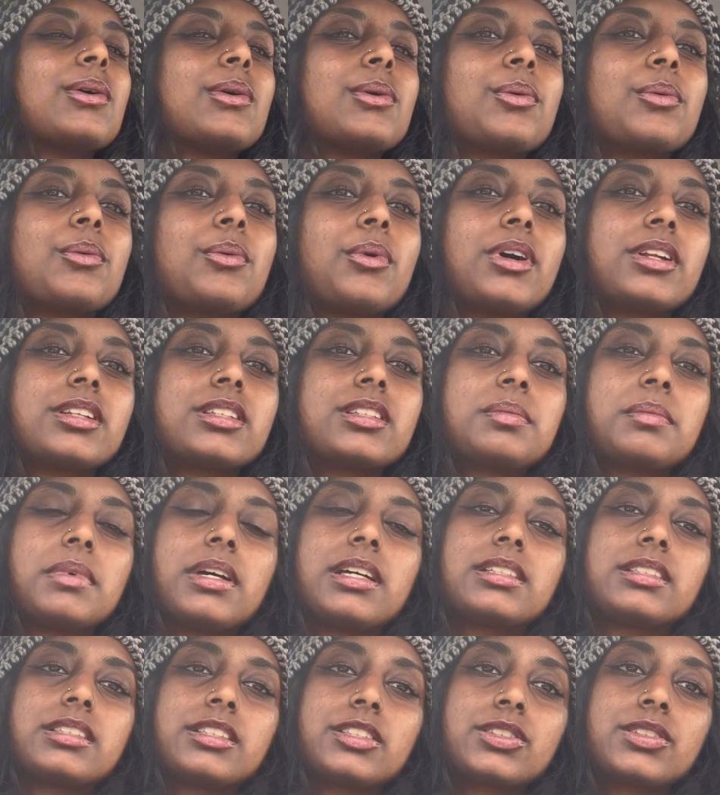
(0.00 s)
once my
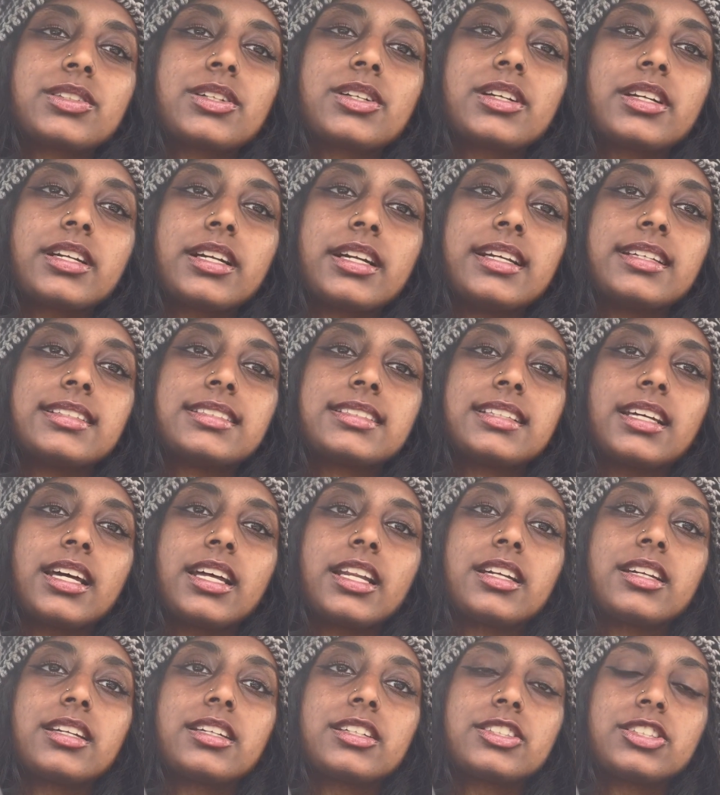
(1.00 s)
sister is
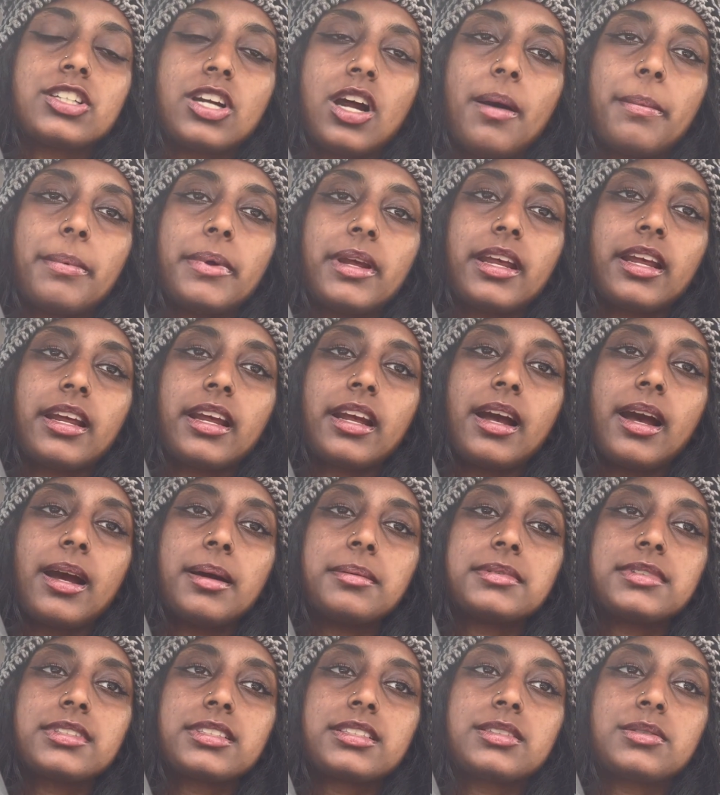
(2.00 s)
done shopping. I'm
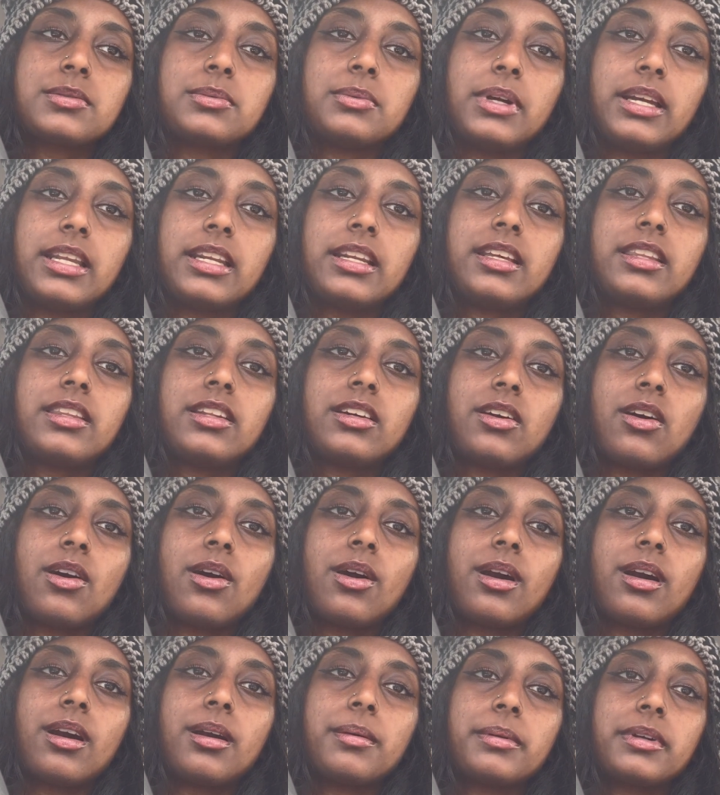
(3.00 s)
just waiting in the
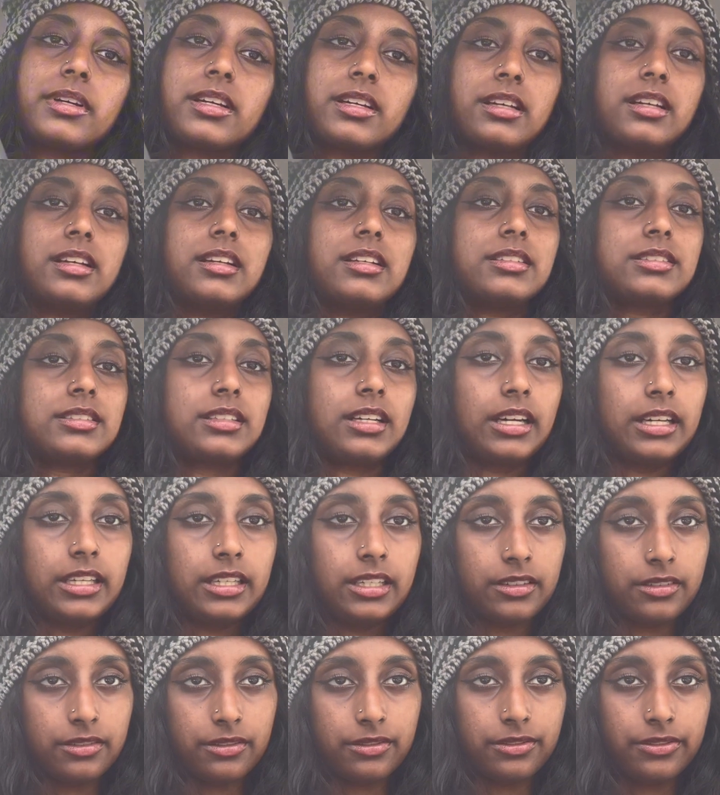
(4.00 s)
car because I
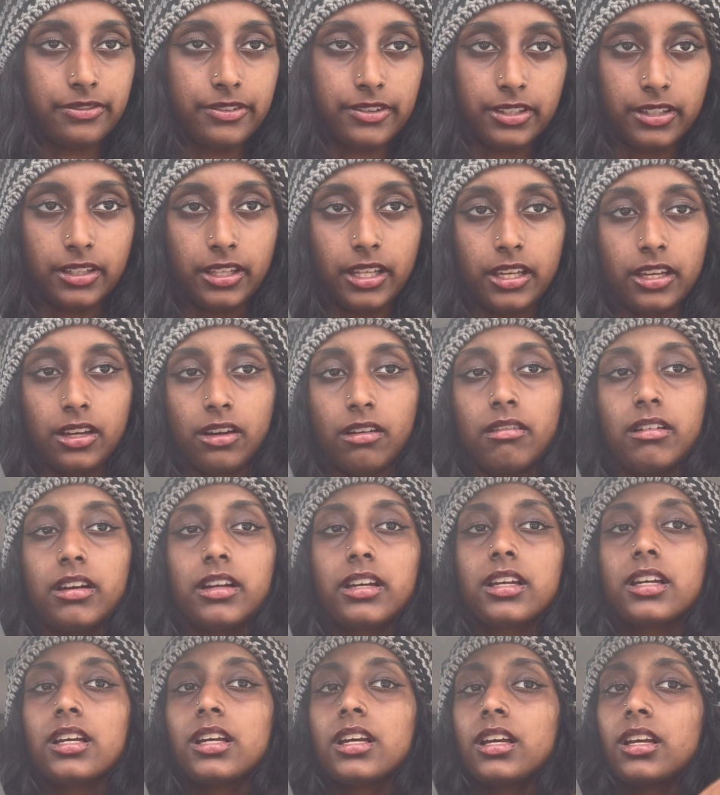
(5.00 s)
didn't feel like going
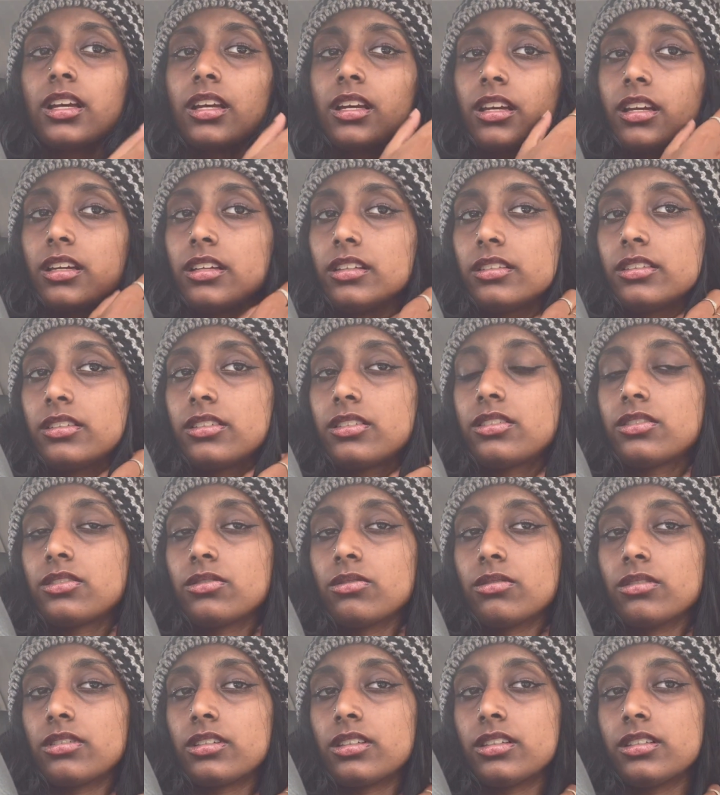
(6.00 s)
in the
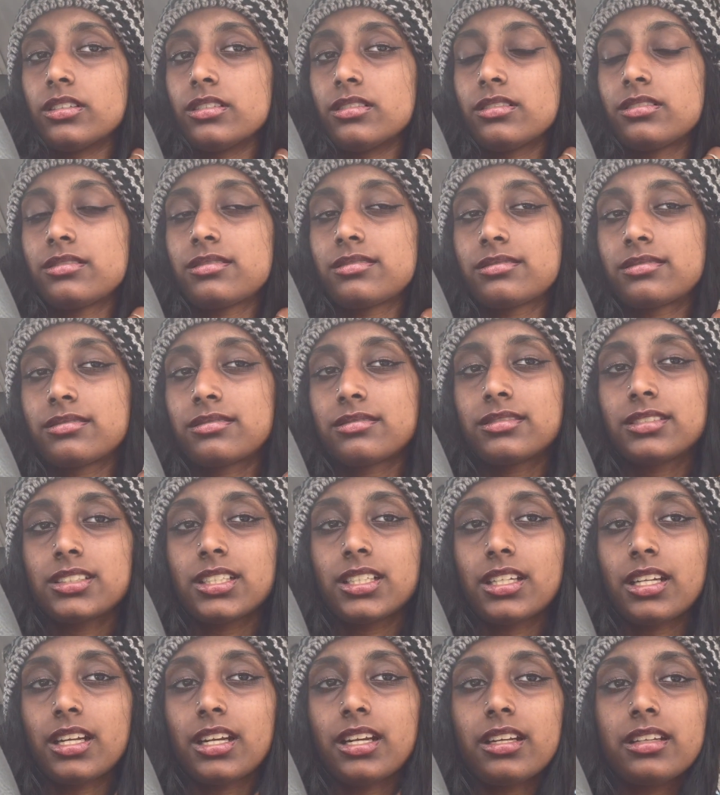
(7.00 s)
store
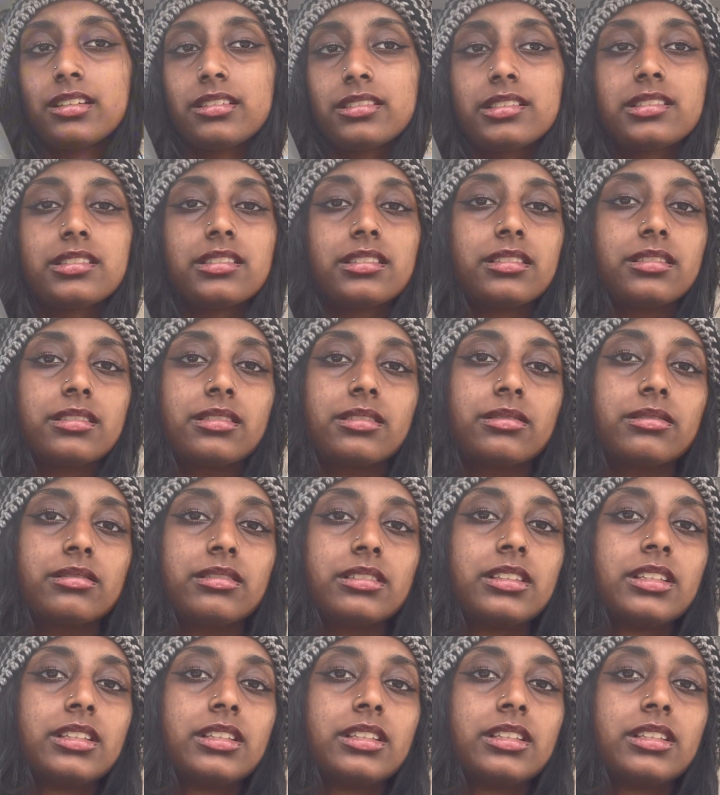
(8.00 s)
today, so